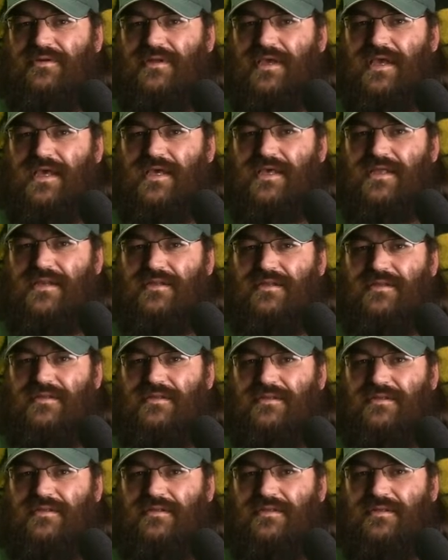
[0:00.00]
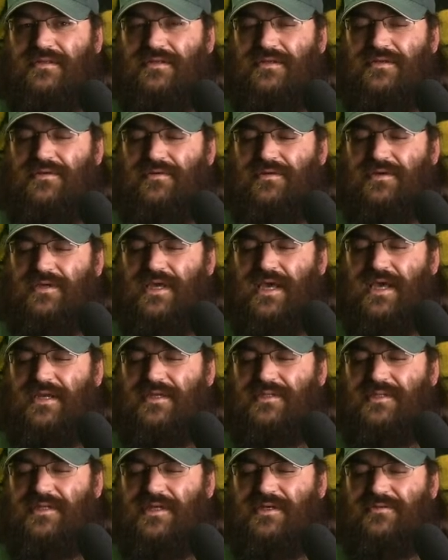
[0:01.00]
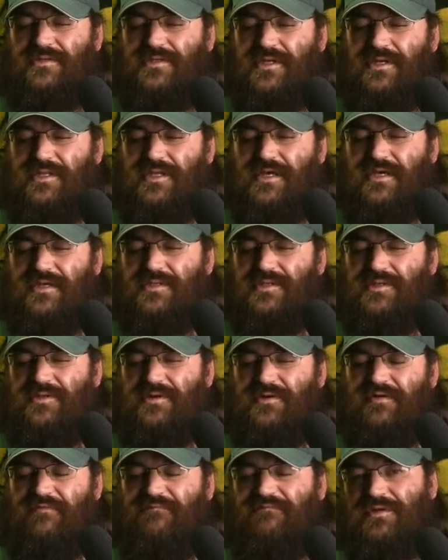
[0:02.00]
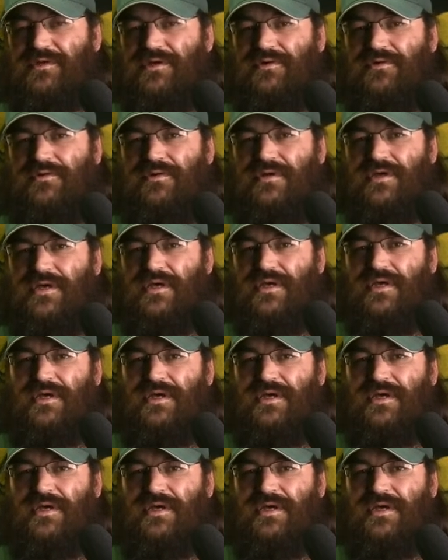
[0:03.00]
and it kind of sounds like that's turf toe.